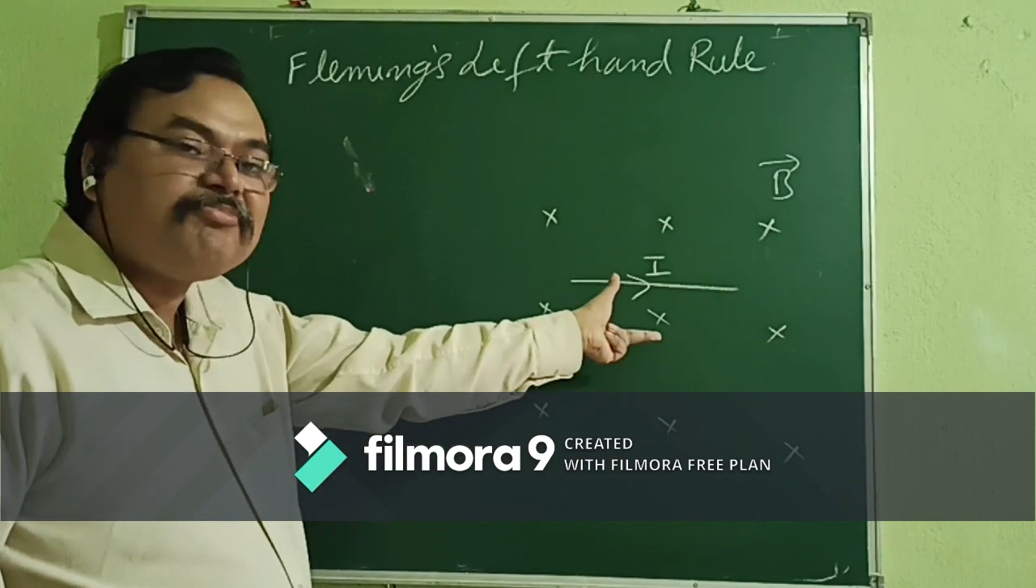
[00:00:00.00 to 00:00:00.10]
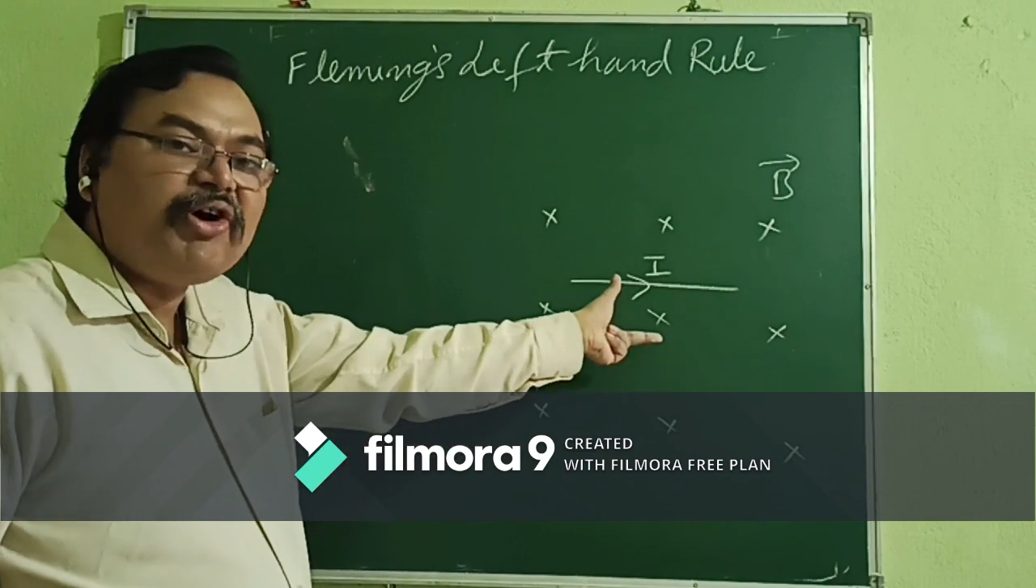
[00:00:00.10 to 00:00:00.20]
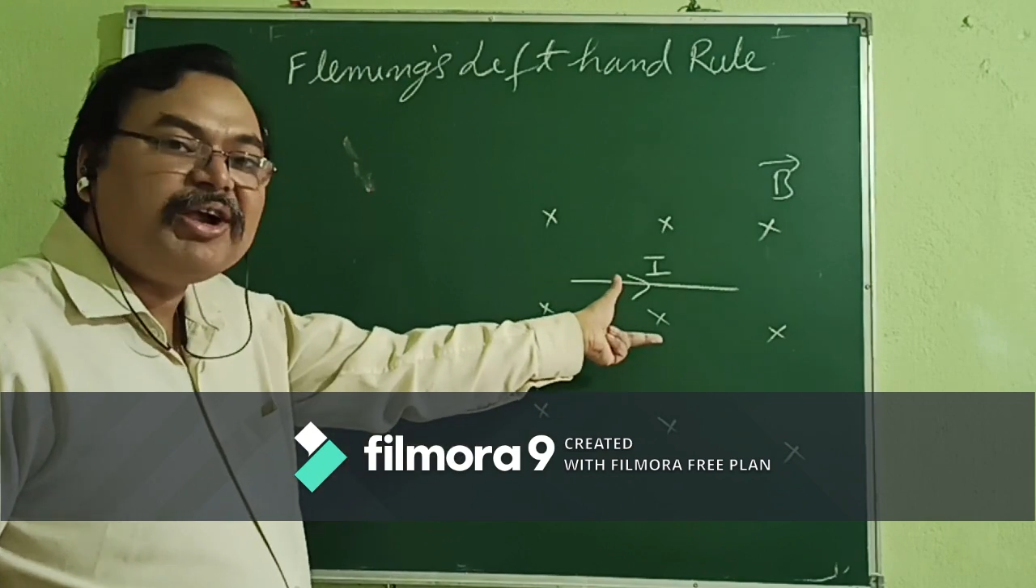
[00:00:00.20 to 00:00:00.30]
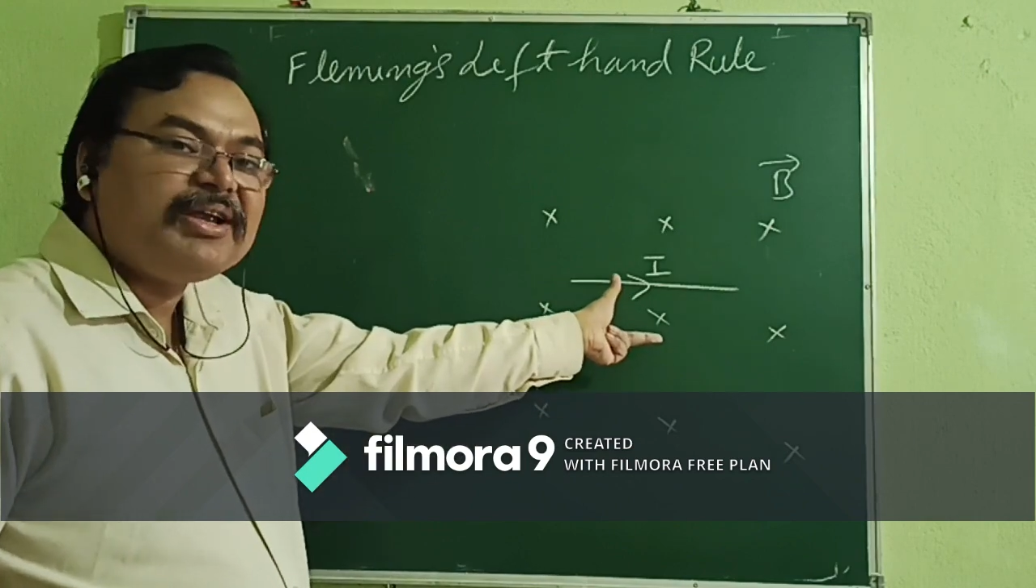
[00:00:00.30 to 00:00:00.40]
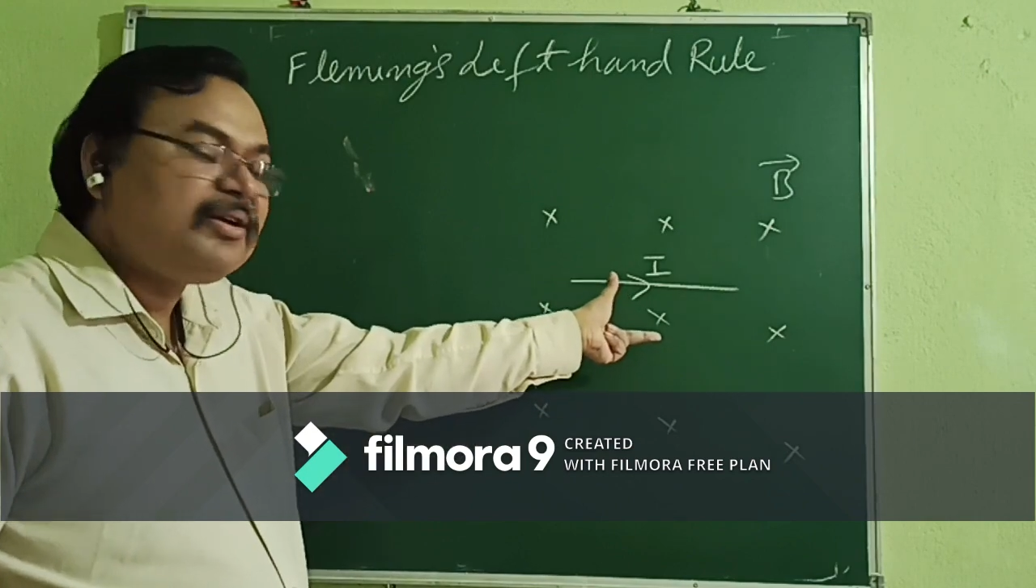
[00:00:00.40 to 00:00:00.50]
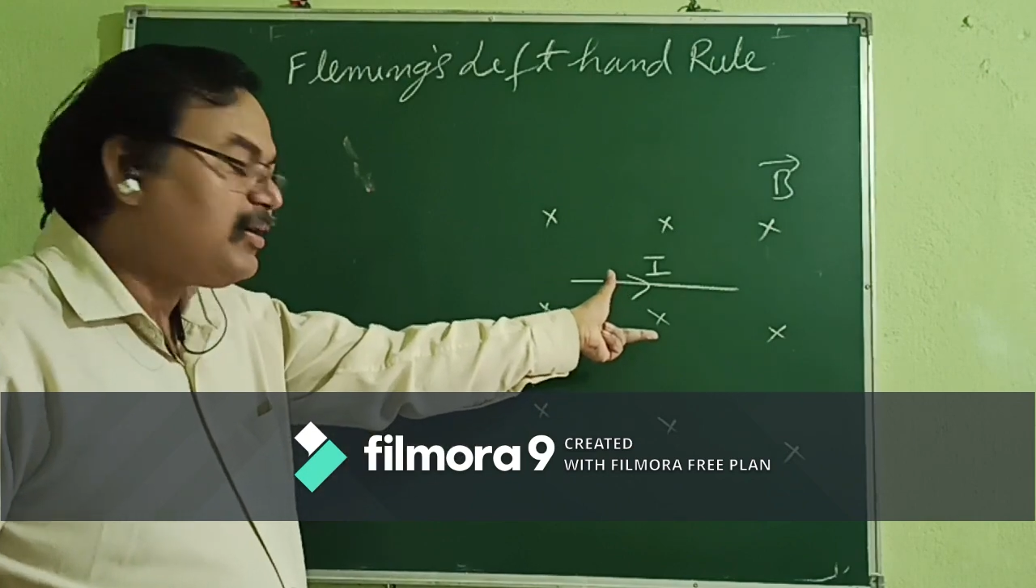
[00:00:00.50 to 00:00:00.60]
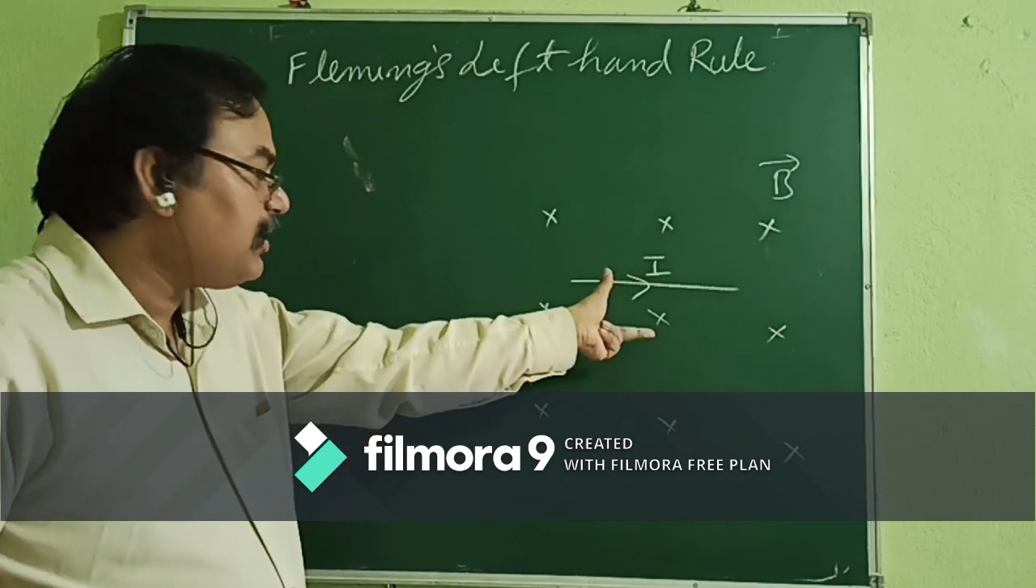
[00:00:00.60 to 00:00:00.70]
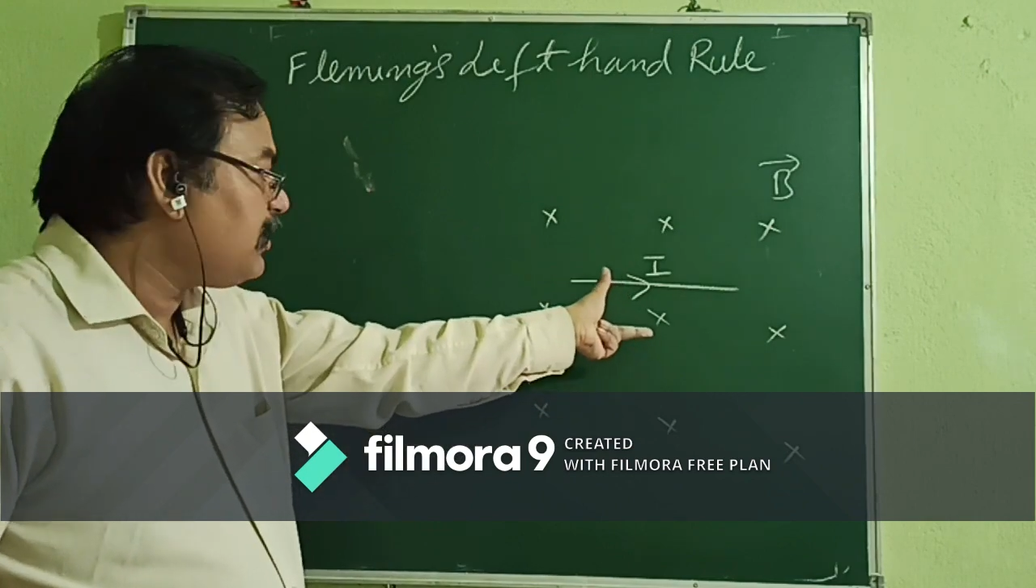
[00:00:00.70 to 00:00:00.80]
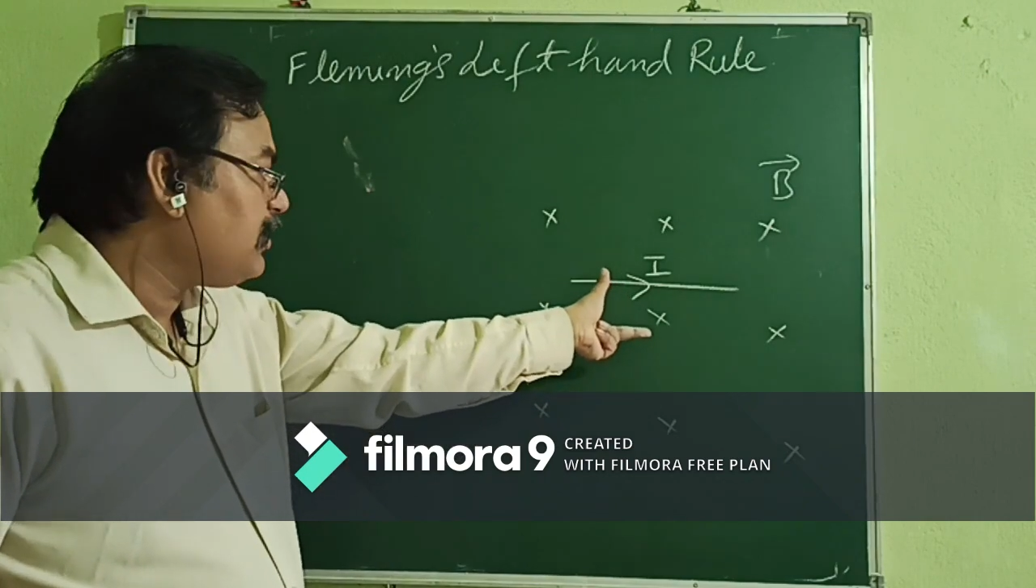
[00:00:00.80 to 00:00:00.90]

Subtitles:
pointing